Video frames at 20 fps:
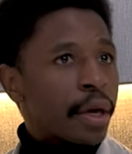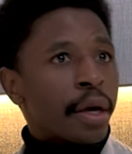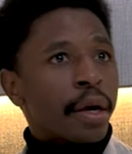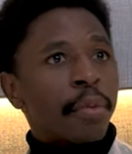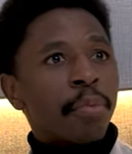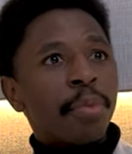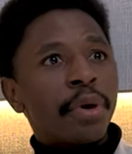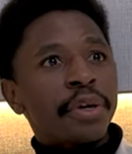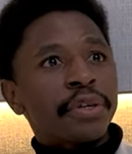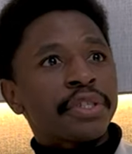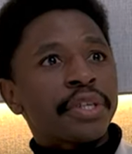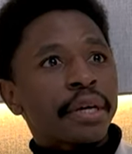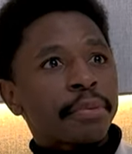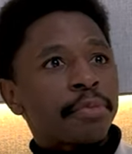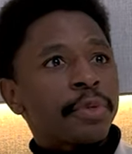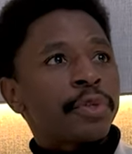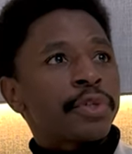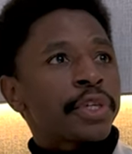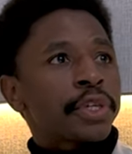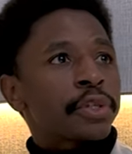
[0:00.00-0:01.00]
But it's like
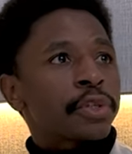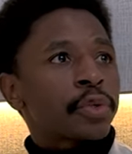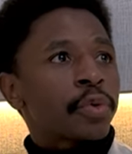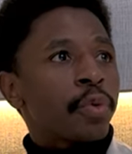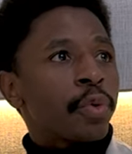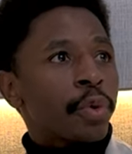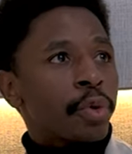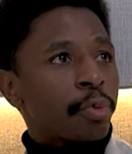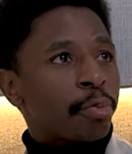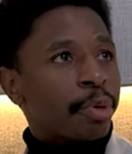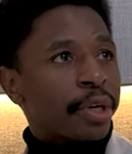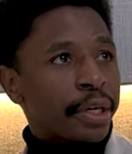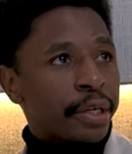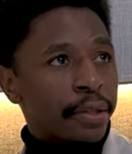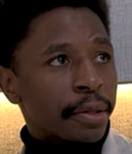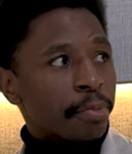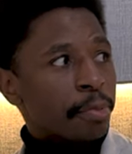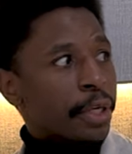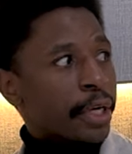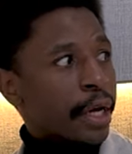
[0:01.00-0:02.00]
music school, you're
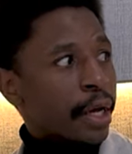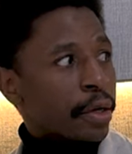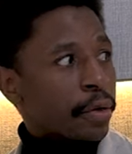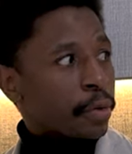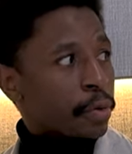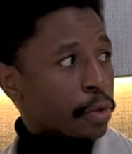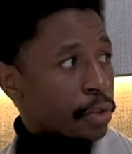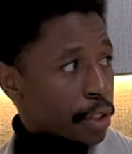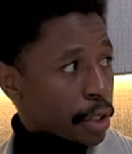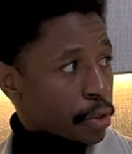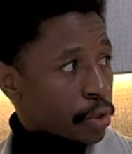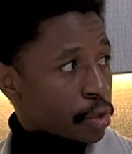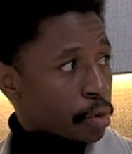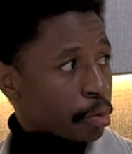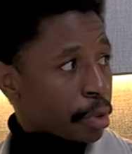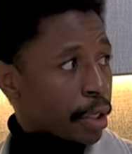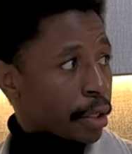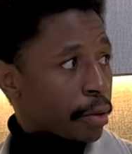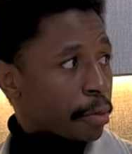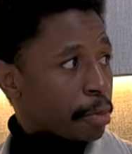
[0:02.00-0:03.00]
playing the piano, because I used to
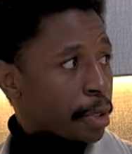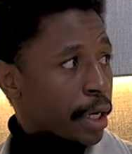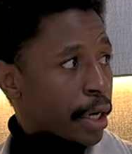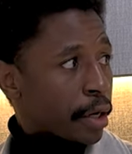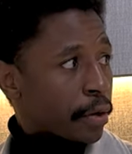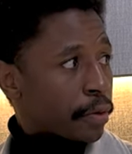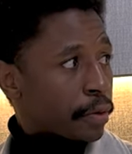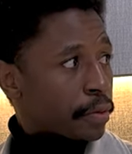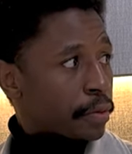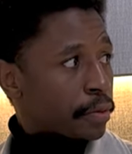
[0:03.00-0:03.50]
play the piano.